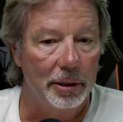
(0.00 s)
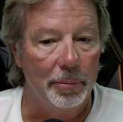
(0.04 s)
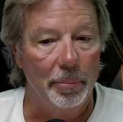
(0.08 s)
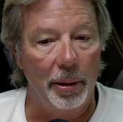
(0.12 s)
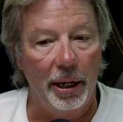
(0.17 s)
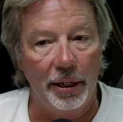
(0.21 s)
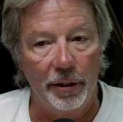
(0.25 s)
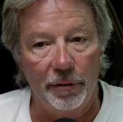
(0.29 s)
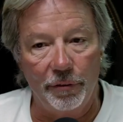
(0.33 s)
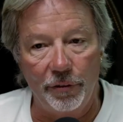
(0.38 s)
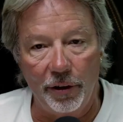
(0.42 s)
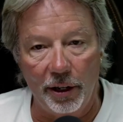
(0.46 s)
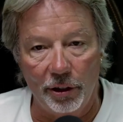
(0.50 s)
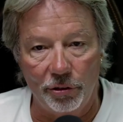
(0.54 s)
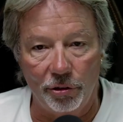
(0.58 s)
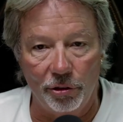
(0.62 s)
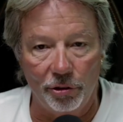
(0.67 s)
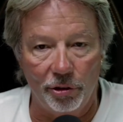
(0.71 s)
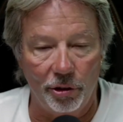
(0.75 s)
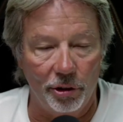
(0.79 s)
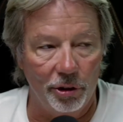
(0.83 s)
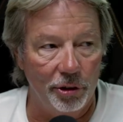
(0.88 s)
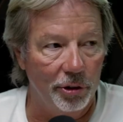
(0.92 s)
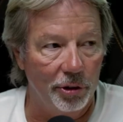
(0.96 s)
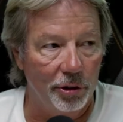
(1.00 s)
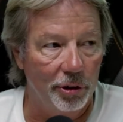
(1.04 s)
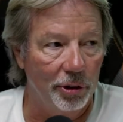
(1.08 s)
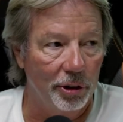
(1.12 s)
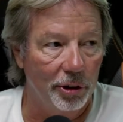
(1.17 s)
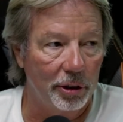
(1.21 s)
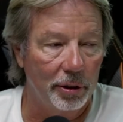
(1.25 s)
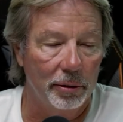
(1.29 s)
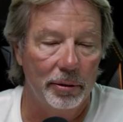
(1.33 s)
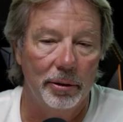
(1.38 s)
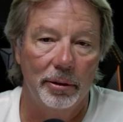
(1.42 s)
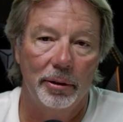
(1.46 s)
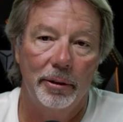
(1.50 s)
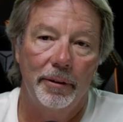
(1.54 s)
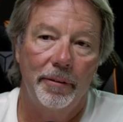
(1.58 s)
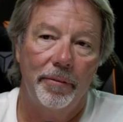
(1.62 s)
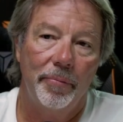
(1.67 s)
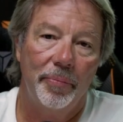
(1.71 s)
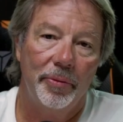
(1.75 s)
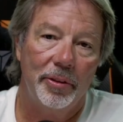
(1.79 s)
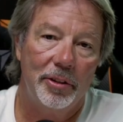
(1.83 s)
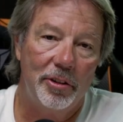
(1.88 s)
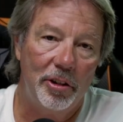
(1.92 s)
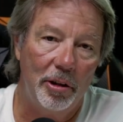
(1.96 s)
Manufacturer's on the hook.
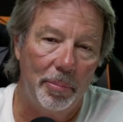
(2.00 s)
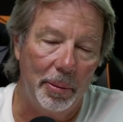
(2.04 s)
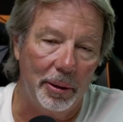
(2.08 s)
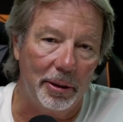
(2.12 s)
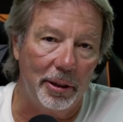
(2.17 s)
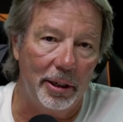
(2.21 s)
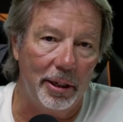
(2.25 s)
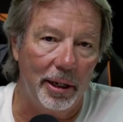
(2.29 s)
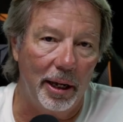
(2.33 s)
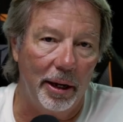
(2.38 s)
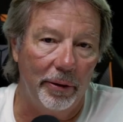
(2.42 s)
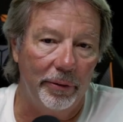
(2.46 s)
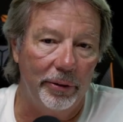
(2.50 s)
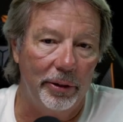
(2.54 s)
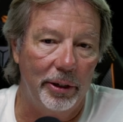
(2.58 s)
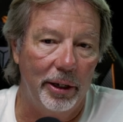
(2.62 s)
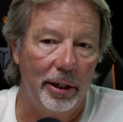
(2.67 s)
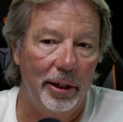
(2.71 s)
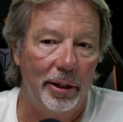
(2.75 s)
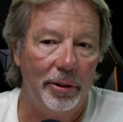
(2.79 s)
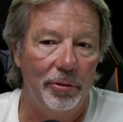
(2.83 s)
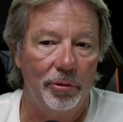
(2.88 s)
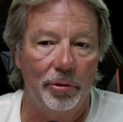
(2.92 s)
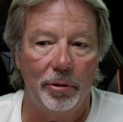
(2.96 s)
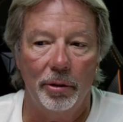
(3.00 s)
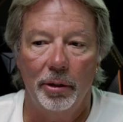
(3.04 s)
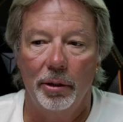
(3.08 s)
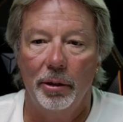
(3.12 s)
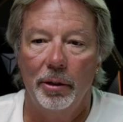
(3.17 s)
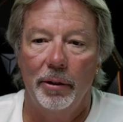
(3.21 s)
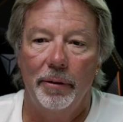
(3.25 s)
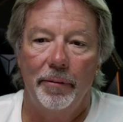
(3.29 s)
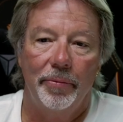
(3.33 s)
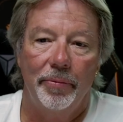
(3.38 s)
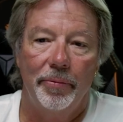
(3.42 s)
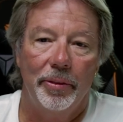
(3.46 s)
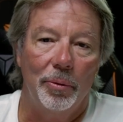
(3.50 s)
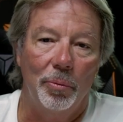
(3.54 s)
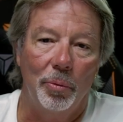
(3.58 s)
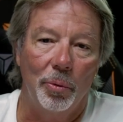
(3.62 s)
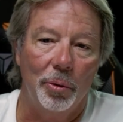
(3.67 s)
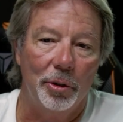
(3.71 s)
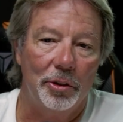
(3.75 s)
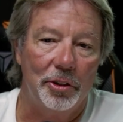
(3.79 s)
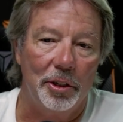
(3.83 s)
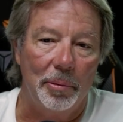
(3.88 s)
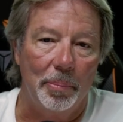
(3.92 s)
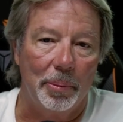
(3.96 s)
Typically nowadays,
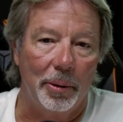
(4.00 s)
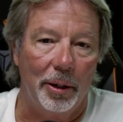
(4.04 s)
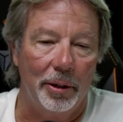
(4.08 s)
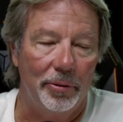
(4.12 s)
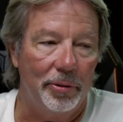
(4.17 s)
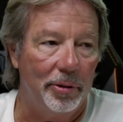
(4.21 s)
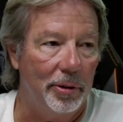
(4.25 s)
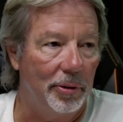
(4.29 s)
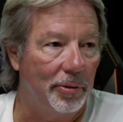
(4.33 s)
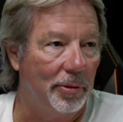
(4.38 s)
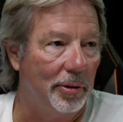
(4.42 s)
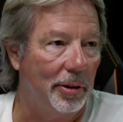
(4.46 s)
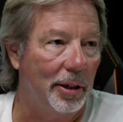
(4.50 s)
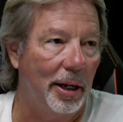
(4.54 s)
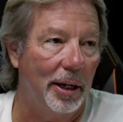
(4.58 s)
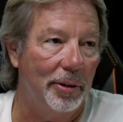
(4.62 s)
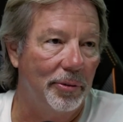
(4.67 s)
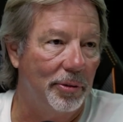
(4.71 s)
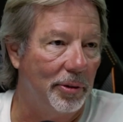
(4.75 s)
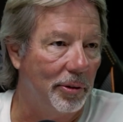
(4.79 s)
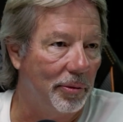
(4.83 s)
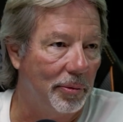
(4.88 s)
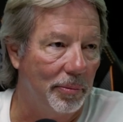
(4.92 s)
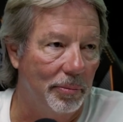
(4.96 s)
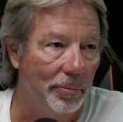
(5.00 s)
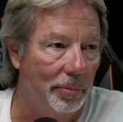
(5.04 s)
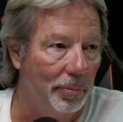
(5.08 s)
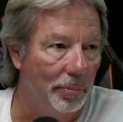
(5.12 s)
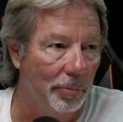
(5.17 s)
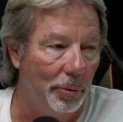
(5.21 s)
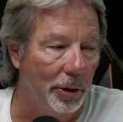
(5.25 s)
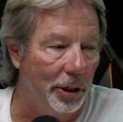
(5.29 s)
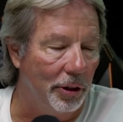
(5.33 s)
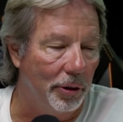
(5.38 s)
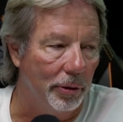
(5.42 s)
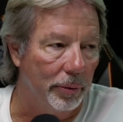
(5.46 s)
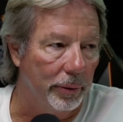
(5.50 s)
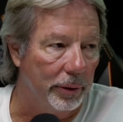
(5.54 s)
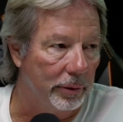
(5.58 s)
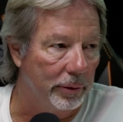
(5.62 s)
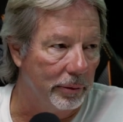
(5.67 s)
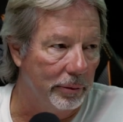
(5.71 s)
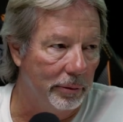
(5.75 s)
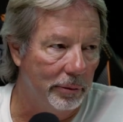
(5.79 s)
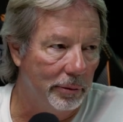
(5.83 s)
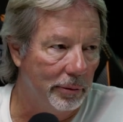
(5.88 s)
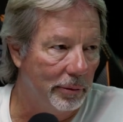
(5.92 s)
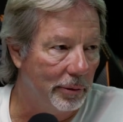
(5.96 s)
warranty process, the guys just redo it.
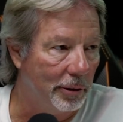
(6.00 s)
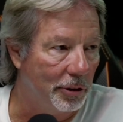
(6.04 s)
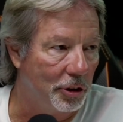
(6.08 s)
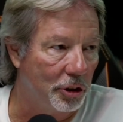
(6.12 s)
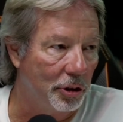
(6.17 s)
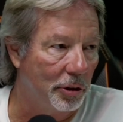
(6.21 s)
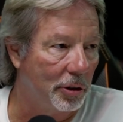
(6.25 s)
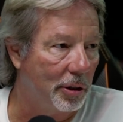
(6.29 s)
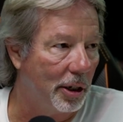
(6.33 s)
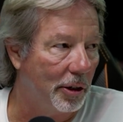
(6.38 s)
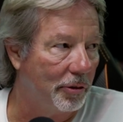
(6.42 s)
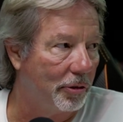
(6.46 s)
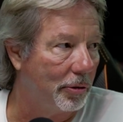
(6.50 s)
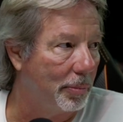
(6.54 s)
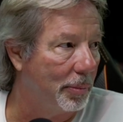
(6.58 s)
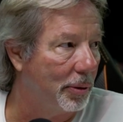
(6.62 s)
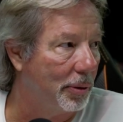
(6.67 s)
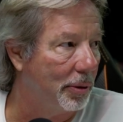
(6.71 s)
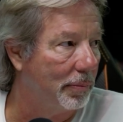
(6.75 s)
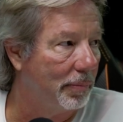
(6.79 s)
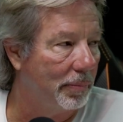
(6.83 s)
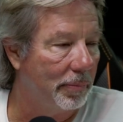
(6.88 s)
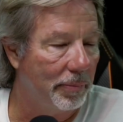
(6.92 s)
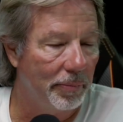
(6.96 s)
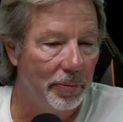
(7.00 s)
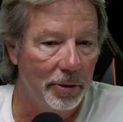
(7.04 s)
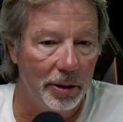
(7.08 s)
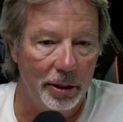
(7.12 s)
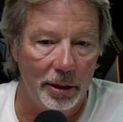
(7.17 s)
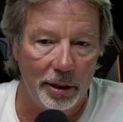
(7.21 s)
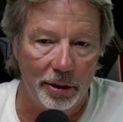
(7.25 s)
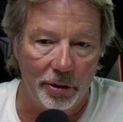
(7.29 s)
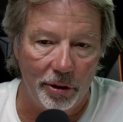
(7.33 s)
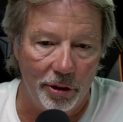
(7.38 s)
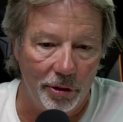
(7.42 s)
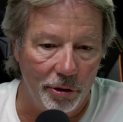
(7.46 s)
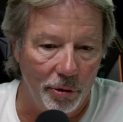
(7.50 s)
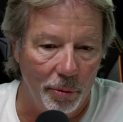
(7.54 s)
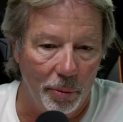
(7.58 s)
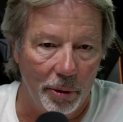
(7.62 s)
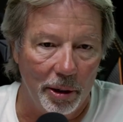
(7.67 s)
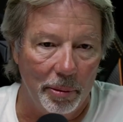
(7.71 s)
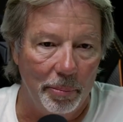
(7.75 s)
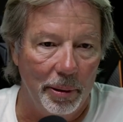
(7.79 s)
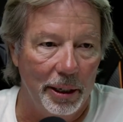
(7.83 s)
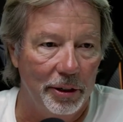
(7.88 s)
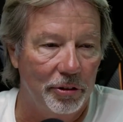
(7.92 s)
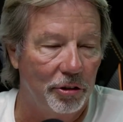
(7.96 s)
It's your customer. You want
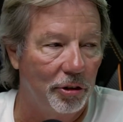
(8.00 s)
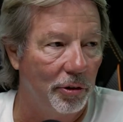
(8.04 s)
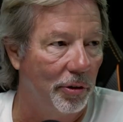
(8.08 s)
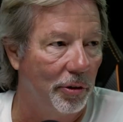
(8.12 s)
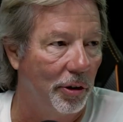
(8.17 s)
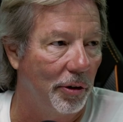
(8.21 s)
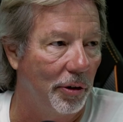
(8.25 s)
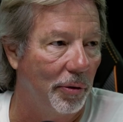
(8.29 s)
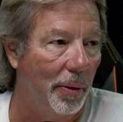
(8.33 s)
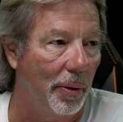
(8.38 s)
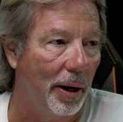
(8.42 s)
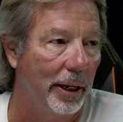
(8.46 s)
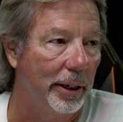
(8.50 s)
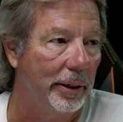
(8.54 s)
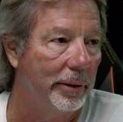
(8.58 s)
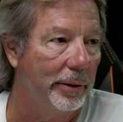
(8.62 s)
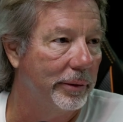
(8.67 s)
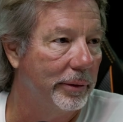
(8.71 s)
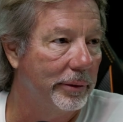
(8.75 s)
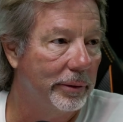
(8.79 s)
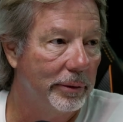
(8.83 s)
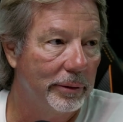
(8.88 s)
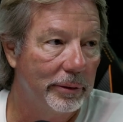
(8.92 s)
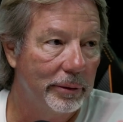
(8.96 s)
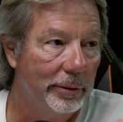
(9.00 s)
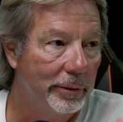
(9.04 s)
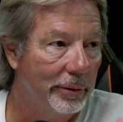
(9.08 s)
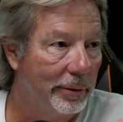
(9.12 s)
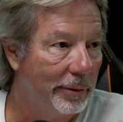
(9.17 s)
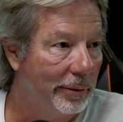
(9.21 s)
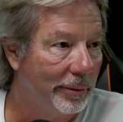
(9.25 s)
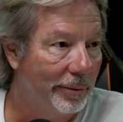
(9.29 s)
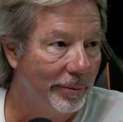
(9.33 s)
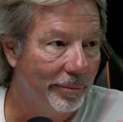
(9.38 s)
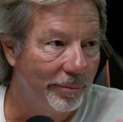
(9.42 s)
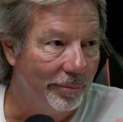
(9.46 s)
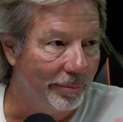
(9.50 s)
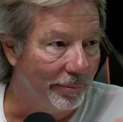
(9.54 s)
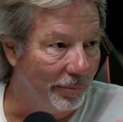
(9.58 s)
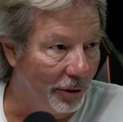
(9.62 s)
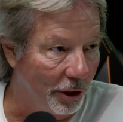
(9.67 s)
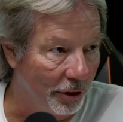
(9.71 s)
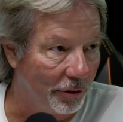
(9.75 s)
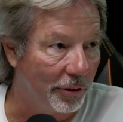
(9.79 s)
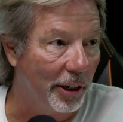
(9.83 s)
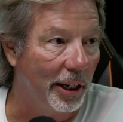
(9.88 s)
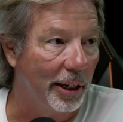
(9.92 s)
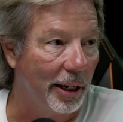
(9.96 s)
to make sure they're right.
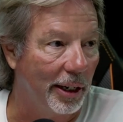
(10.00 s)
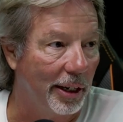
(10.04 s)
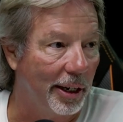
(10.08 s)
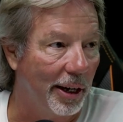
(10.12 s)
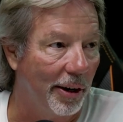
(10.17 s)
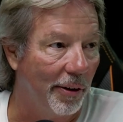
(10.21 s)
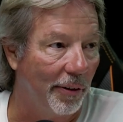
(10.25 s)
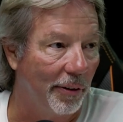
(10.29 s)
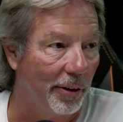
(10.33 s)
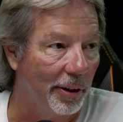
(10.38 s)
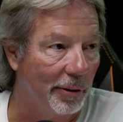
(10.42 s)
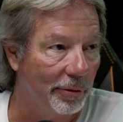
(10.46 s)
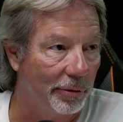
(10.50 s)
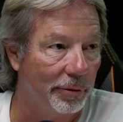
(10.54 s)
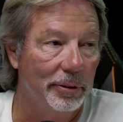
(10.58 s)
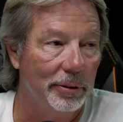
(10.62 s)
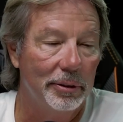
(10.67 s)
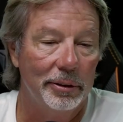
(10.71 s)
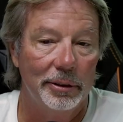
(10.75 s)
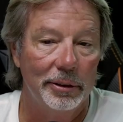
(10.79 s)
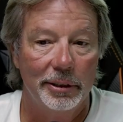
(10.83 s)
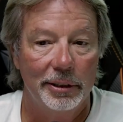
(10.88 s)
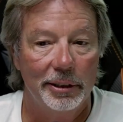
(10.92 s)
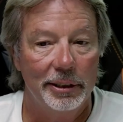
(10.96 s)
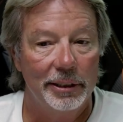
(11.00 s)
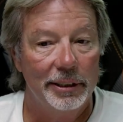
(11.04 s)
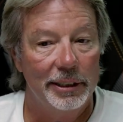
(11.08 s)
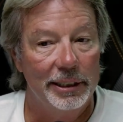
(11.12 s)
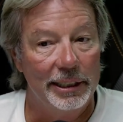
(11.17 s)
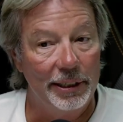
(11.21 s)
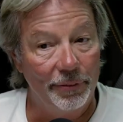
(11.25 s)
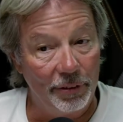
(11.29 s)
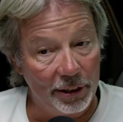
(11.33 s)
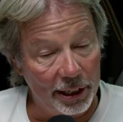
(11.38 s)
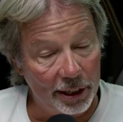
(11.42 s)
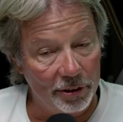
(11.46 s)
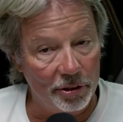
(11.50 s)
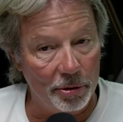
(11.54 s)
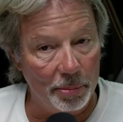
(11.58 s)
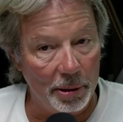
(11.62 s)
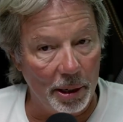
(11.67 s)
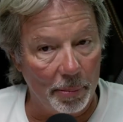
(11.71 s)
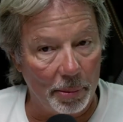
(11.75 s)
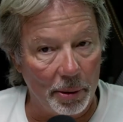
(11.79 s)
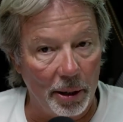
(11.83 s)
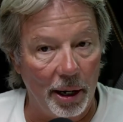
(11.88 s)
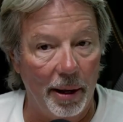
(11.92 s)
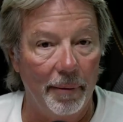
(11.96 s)
You're taken care of. If it gets to be
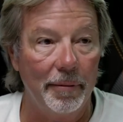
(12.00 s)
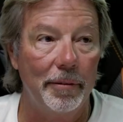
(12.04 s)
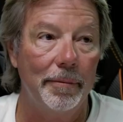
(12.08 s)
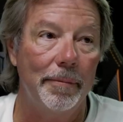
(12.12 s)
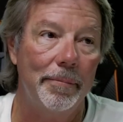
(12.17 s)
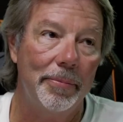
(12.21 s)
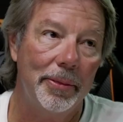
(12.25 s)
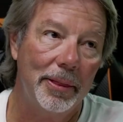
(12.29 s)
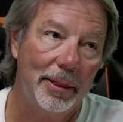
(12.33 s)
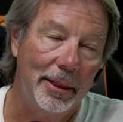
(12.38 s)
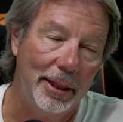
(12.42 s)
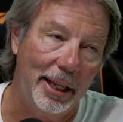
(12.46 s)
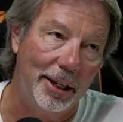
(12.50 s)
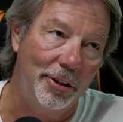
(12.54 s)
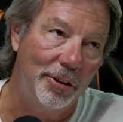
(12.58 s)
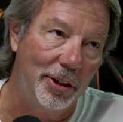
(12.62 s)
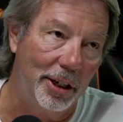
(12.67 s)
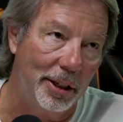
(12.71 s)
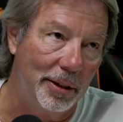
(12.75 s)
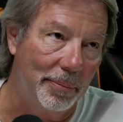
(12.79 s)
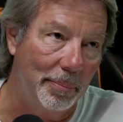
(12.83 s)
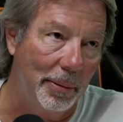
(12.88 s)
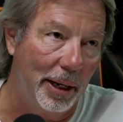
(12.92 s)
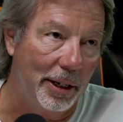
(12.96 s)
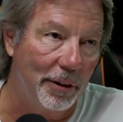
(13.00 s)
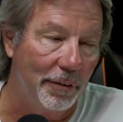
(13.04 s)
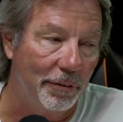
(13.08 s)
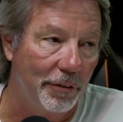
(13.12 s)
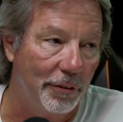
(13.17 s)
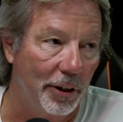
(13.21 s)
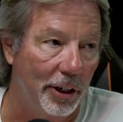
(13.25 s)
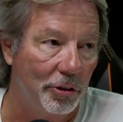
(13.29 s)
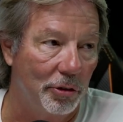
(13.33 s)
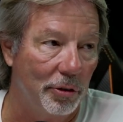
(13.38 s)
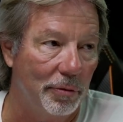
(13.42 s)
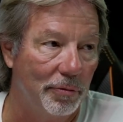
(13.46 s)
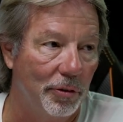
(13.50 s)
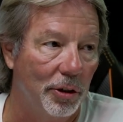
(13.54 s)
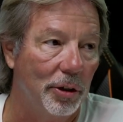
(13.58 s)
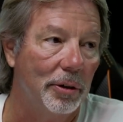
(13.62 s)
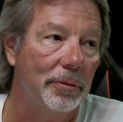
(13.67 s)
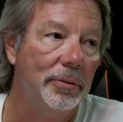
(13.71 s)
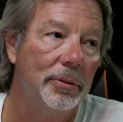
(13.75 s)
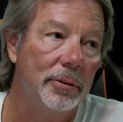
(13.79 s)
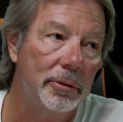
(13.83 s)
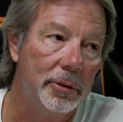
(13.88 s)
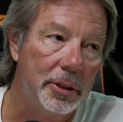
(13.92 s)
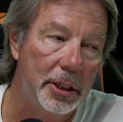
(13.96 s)
a problem, then you get the manufacturer
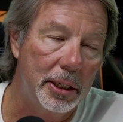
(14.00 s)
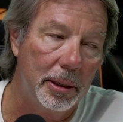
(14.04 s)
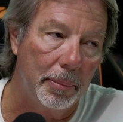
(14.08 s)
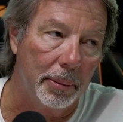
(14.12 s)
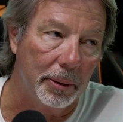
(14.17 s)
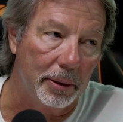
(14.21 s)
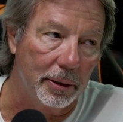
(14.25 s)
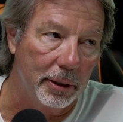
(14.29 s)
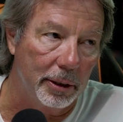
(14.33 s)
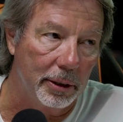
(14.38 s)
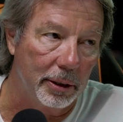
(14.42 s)
involved, typically.